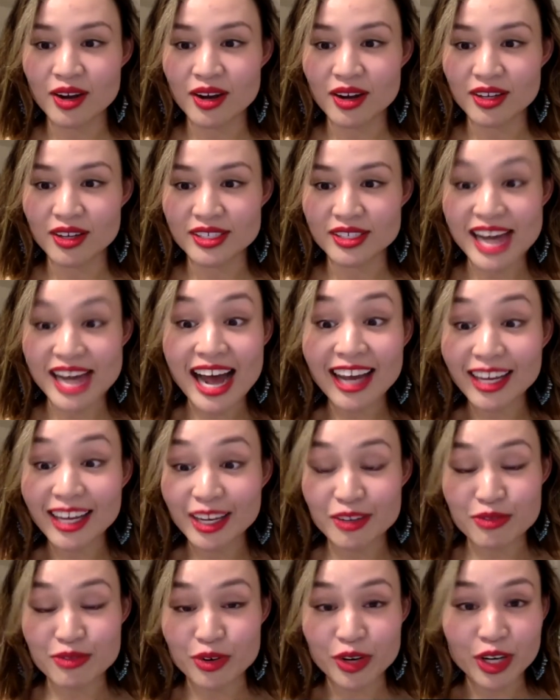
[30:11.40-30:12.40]

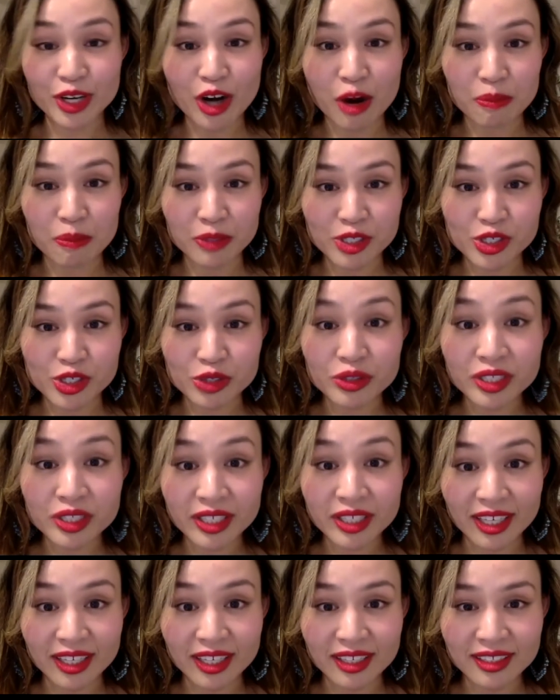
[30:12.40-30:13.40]
dying for an
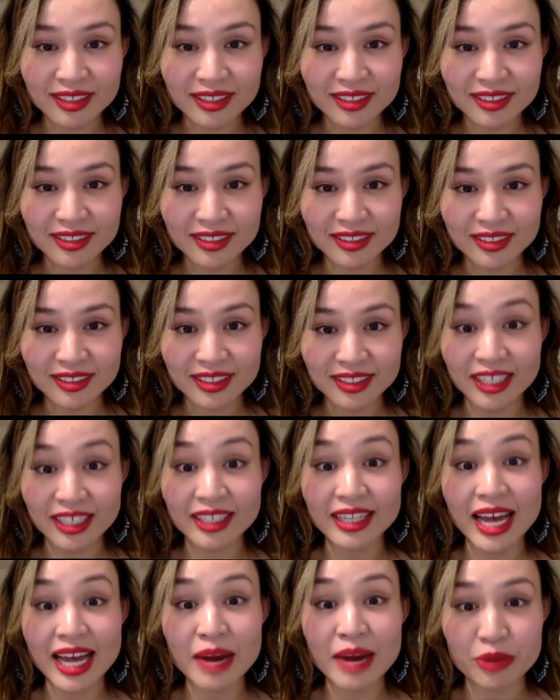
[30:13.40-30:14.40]
opportunity to
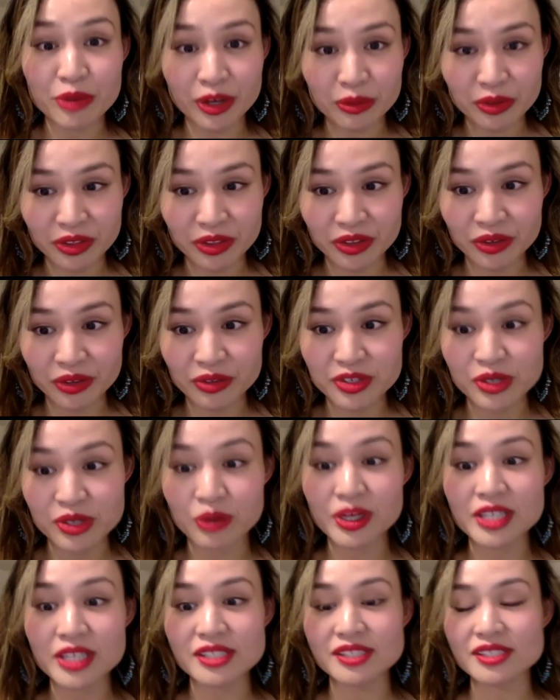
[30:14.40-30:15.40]
collaborate with you.
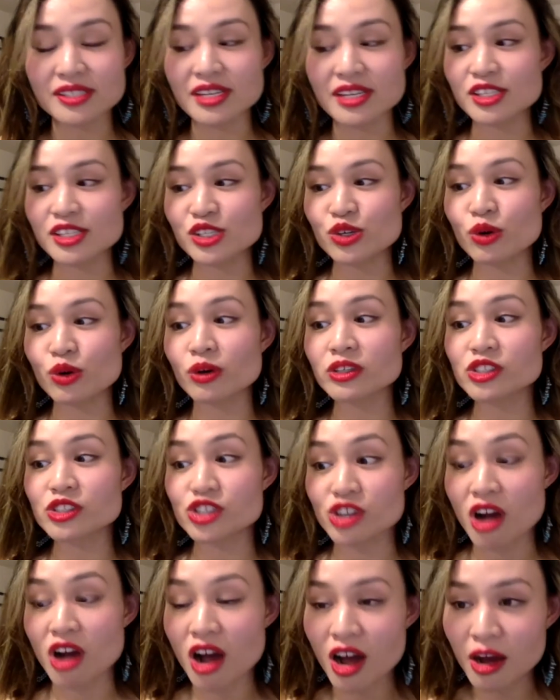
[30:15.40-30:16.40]
So it's your
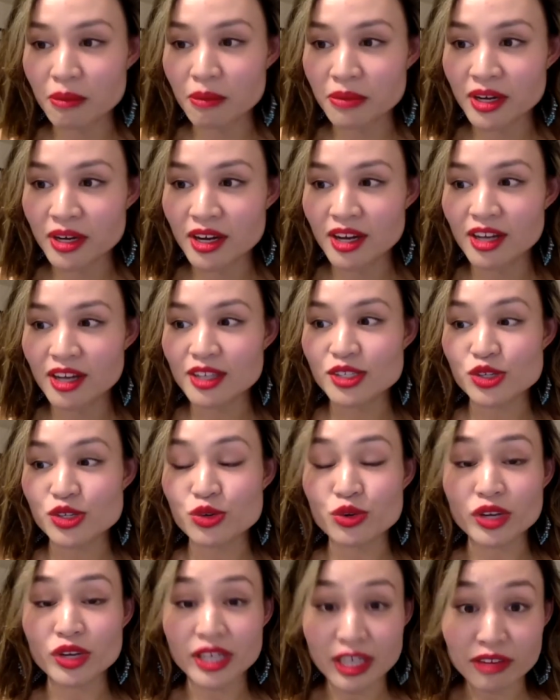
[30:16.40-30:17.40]
job
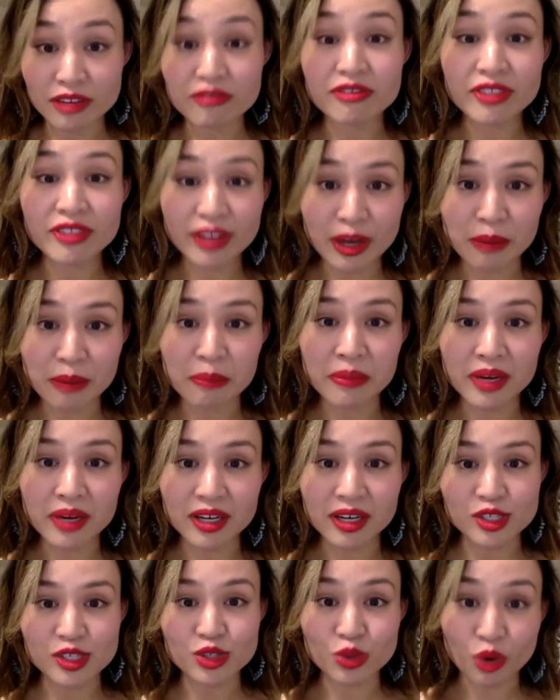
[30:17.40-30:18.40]
to give them
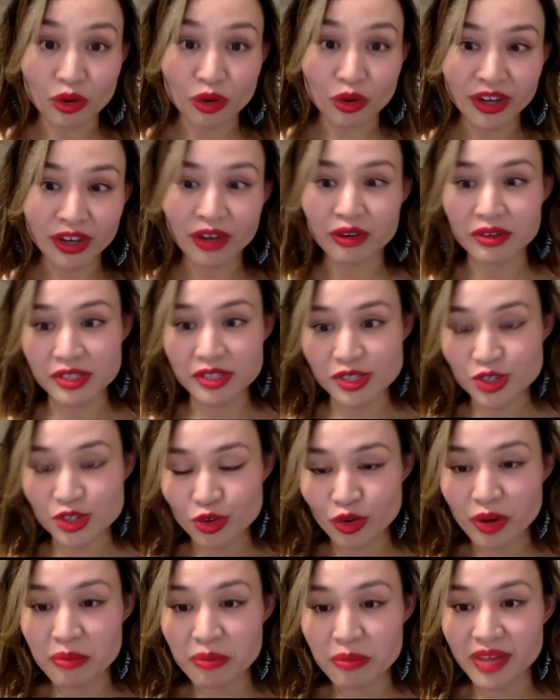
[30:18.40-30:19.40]
a story or a
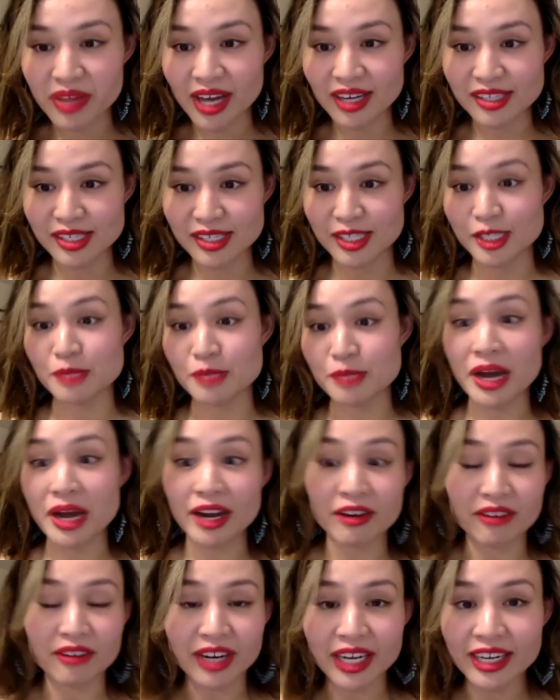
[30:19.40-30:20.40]
script that is
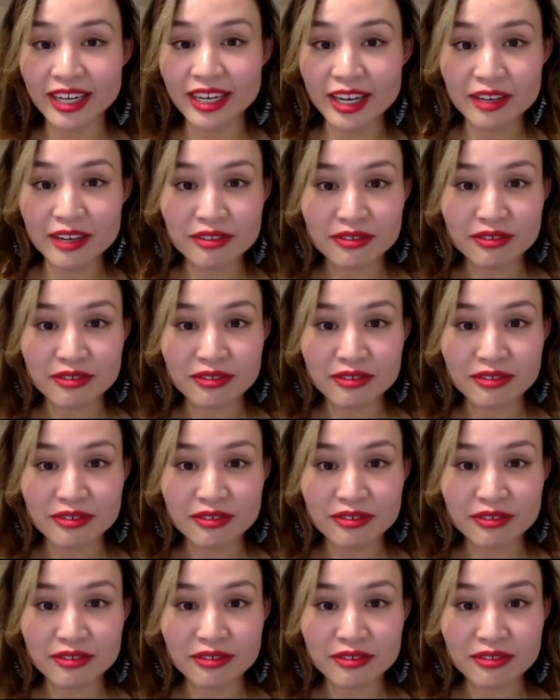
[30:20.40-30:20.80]
inspiring enough